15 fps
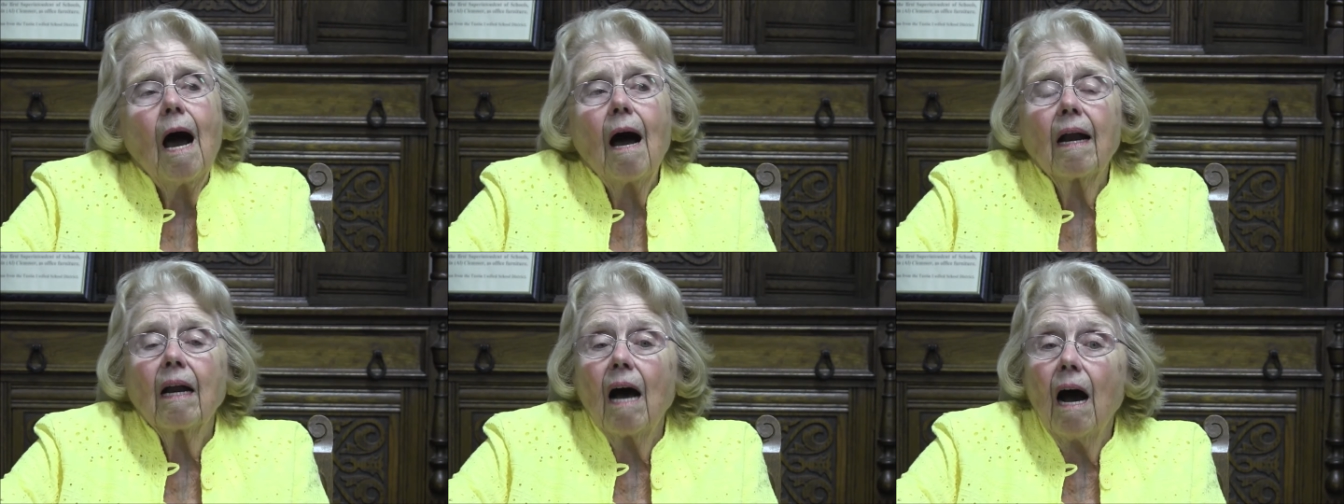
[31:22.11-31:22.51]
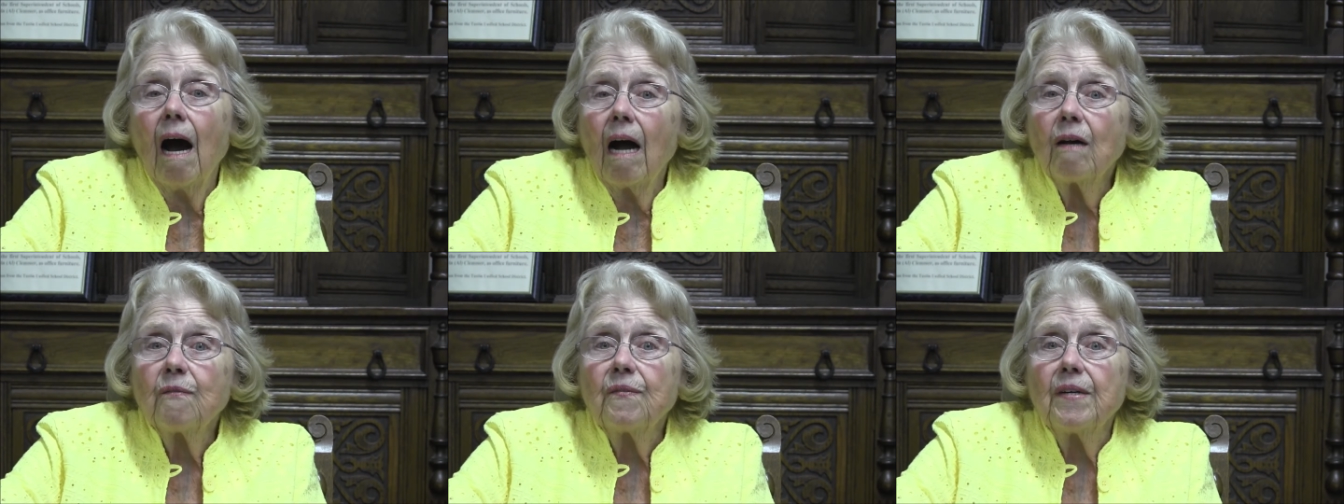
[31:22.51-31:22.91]
And
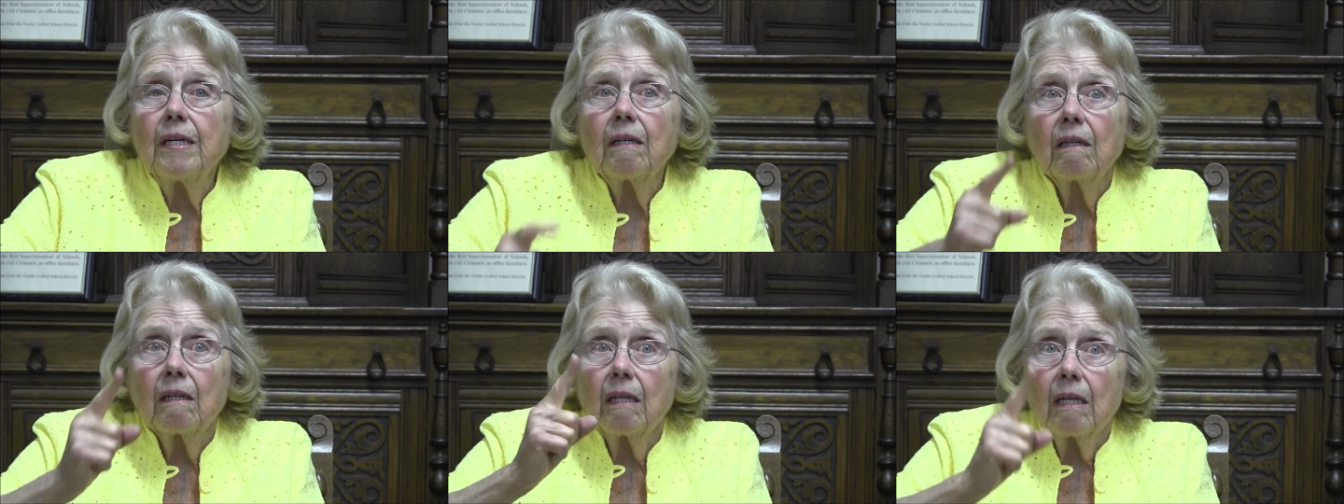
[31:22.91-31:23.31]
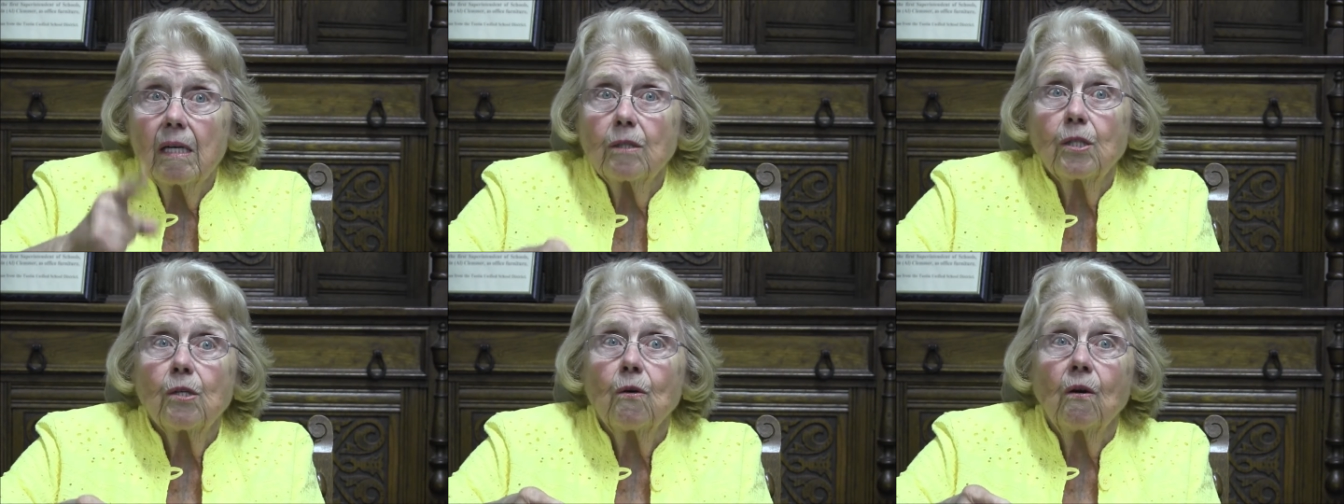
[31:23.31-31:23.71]
I feel
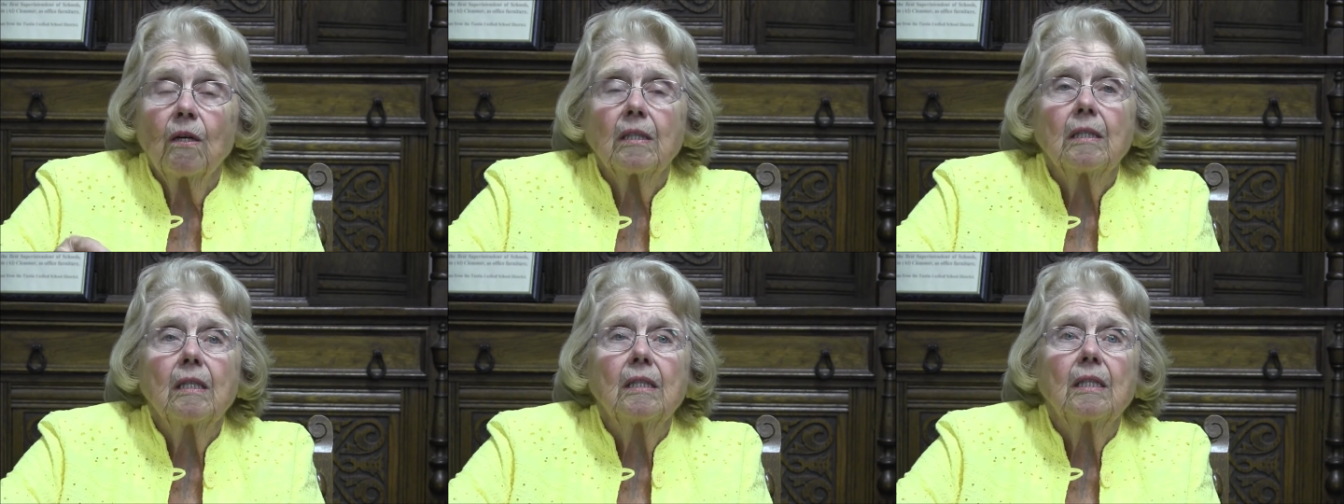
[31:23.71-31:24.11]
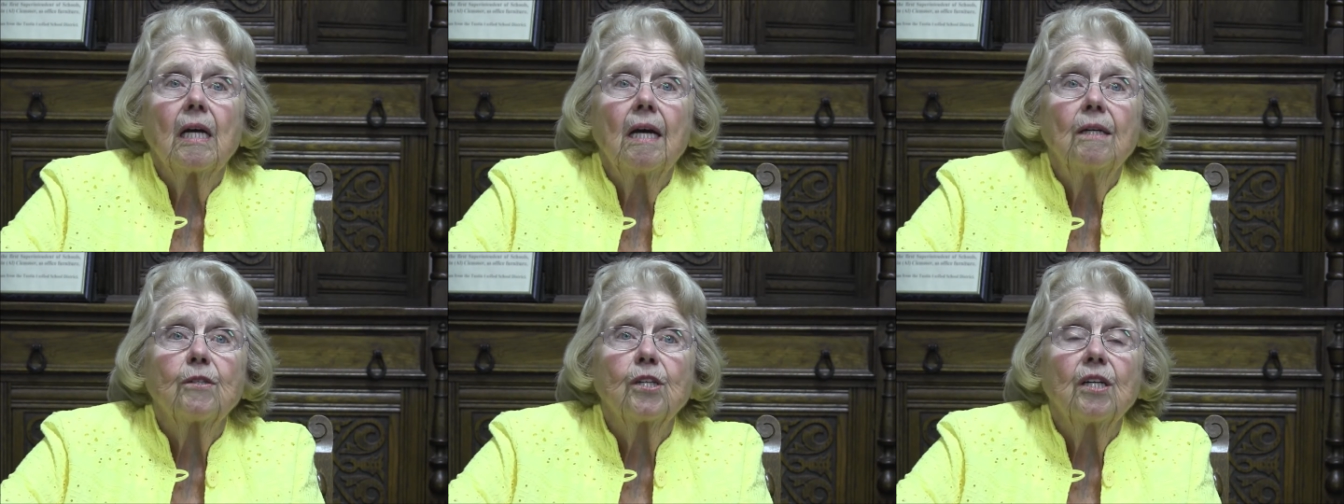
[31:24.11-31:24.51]
this
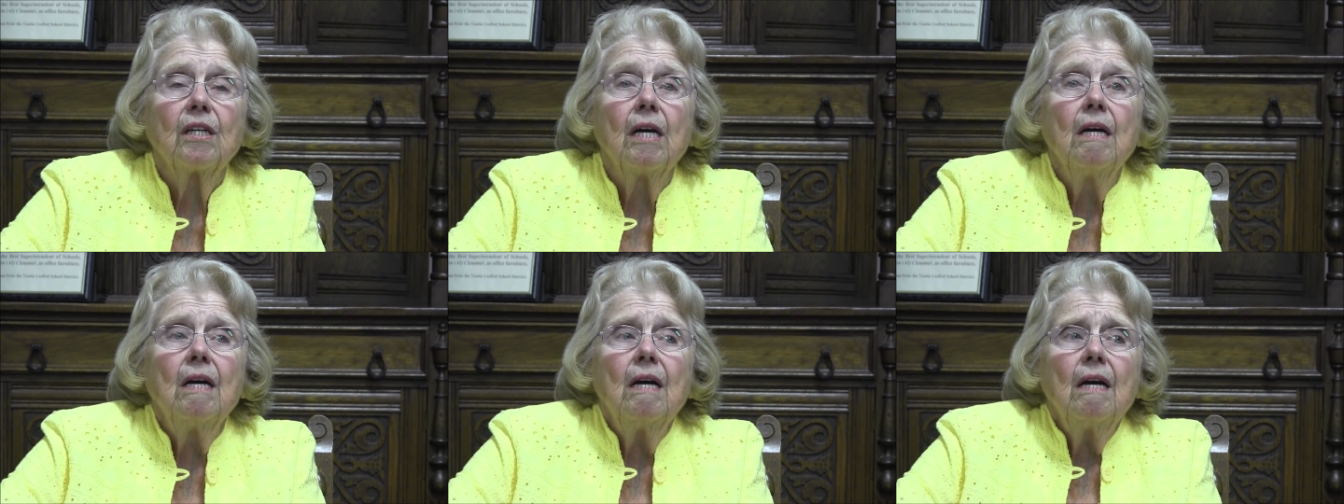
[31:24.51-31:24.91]
organization